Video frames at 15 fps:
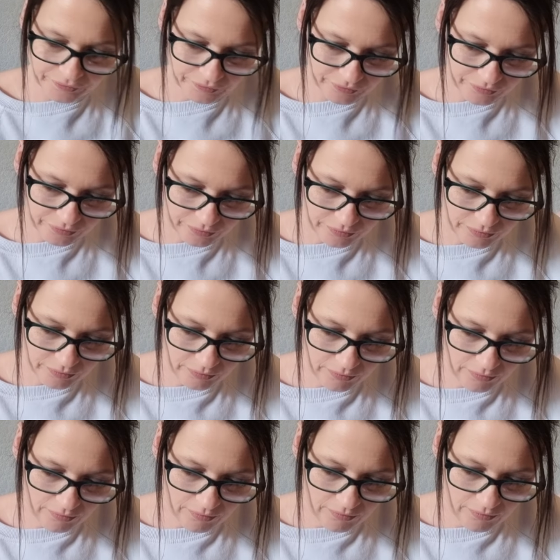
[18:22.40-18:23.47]

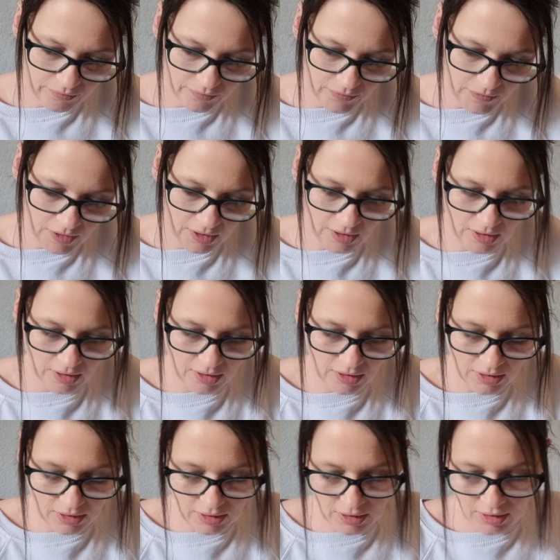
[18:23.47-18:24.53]

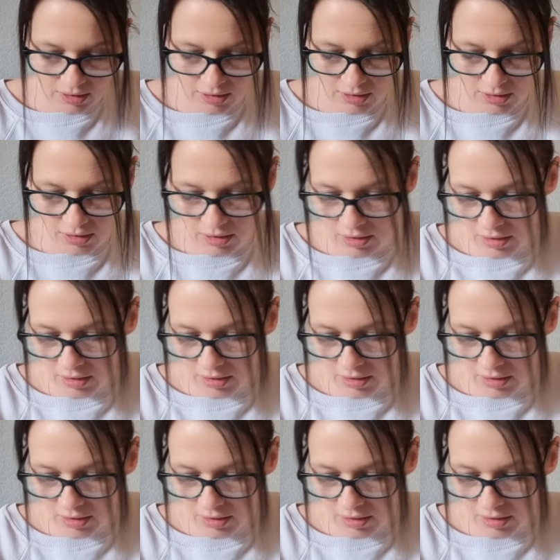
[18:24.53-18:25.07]
Nothing is said.